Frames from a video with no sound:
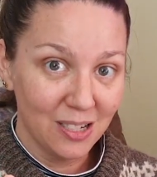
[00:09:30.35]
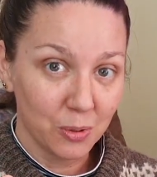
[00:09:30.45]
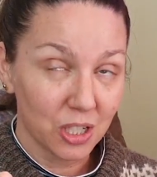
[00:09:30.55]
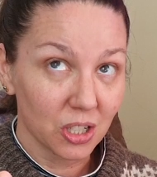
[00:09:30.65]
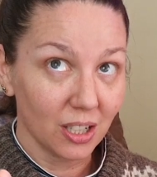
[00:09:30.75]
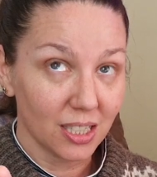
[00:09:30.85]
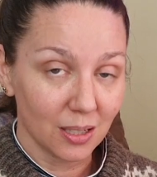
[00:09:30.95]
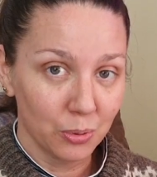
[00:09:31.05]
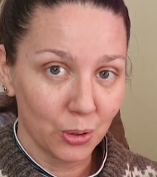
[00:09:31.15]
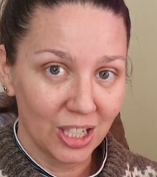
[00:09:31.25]
which I
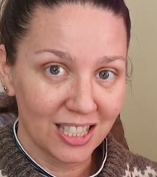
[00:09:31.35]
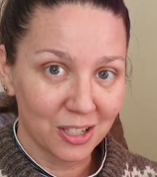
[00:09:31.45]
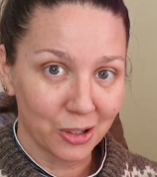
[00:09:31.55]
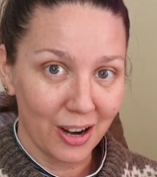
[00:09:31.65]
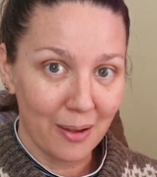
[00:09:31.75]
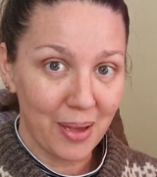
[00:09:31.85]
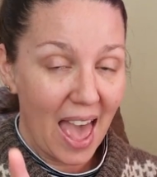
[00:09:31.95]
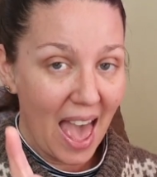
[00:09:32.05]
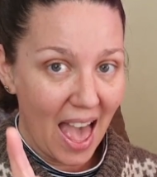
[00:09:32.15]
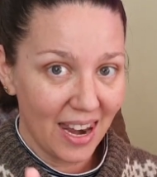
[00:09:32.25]
did put on Instagram
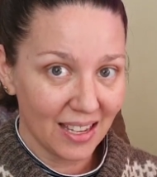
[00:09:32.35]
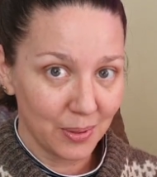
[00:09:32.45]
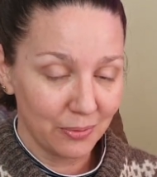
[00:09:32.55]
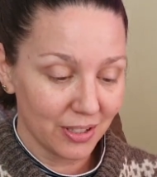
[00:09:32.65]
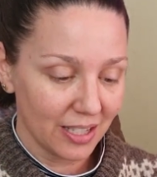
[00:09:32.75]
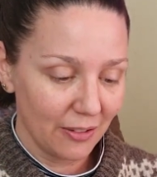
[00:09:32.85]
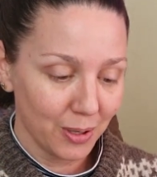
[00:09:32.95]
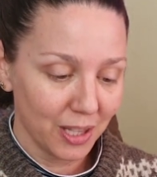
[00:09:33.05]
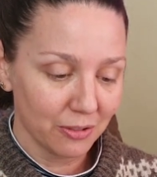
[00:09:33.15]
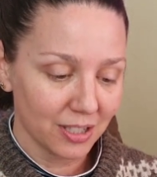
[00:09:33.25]
and has been received
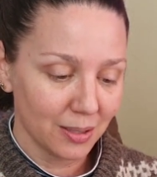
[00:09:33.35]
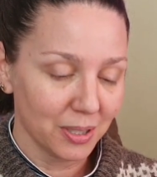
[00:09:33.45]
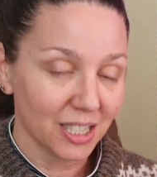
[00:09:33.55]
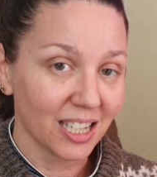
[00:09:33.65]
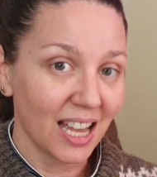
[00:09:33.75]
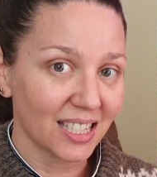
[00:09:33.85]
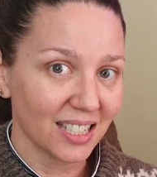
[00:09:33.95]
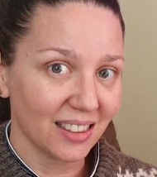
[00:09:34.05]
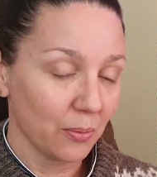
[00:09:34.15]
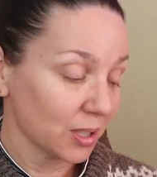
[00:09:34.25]
by the recipient. I had to
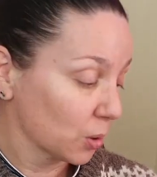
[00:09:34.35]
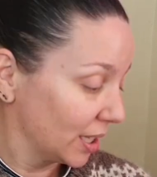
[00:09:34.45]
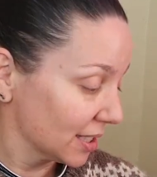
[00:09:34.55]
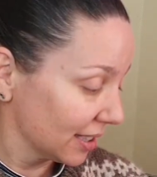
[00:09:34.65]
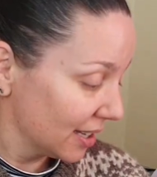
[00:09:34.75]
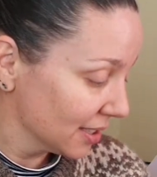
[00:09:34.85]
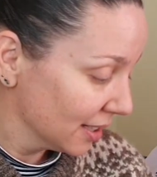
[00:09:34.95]
send that one to Queensland.